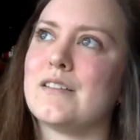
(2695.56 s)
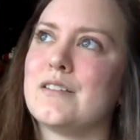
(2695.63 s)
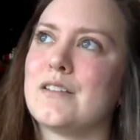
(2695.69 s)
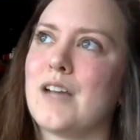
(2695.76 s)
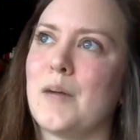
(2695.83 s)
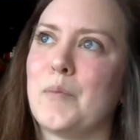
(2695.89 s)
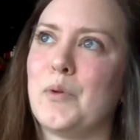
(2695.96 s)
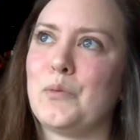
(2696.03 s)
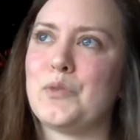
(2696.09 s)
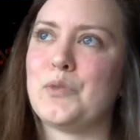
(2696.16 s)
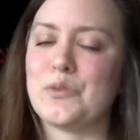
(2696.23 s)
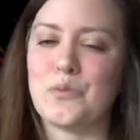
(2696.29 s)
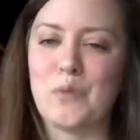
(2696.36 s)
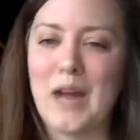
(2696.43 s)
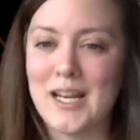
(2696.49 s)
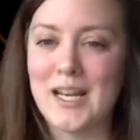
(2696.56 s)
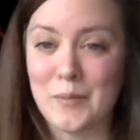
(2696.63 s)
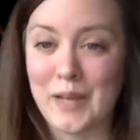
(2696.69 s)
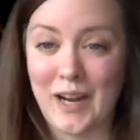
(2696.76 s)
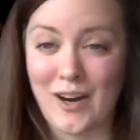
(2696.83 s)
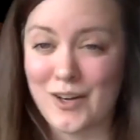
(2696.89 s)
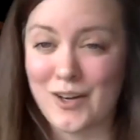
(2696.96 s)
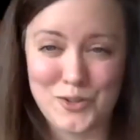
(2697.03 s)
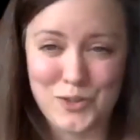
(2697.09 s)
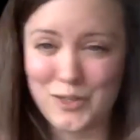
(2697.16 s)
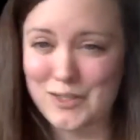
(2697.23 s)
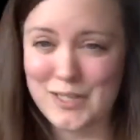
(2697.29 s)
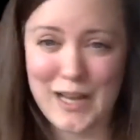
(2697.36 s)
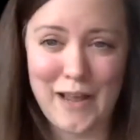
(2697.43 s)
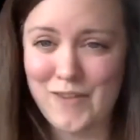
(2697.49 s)
couple of just random characters.
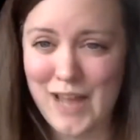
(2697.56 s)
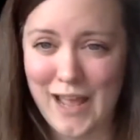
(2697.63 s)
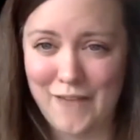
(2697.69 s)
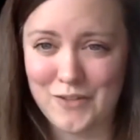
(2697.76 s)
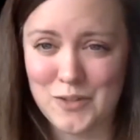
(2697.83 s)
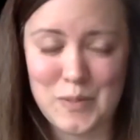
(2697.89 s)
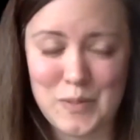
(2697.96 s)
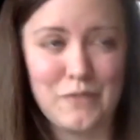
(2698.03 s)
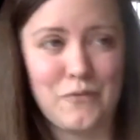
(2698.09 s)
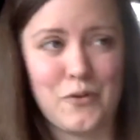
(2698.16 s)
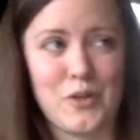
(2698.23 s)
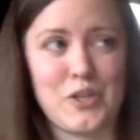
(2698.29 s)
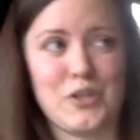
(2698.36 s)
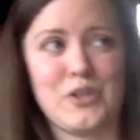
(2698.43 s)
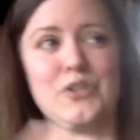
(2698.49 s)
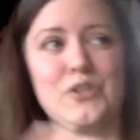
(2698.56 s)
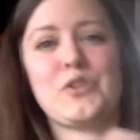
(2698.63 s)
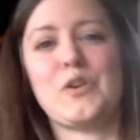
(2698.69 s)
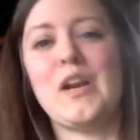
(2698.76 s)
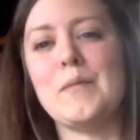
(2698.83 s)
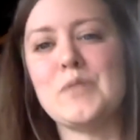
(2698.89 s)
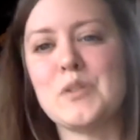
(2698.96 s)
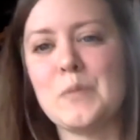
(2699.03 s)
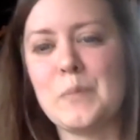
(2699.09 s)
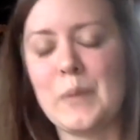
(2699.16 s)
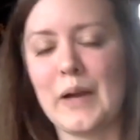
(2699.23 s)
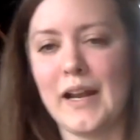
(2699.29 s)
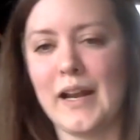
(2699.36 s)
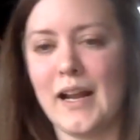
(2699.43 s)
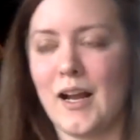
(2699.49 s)
Doesn't have to be for your script,
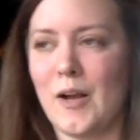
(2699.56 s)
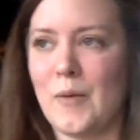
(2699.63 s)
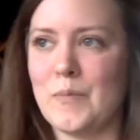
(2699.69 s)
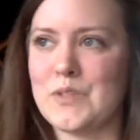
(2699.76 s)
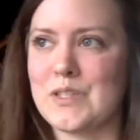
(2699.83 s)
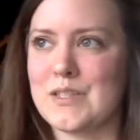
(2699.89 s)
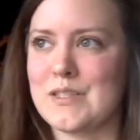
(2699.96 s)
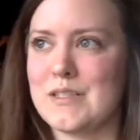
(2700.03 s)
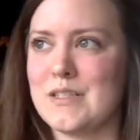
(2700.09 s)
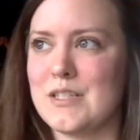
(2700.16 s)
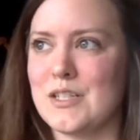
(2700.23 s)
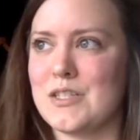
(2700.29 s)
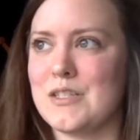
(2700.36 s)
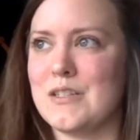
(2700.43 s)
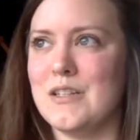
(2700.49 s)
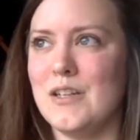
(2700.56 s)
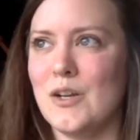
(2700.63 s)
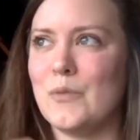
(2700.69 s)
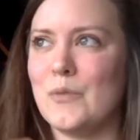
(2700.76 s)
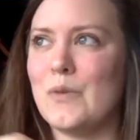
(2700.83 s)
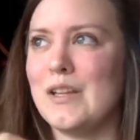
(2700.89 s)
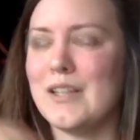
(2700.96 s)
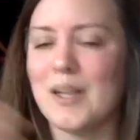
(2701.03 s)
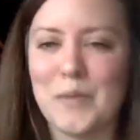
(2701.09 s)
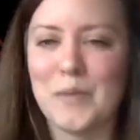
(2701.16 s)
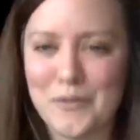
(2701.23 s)
but just a little bit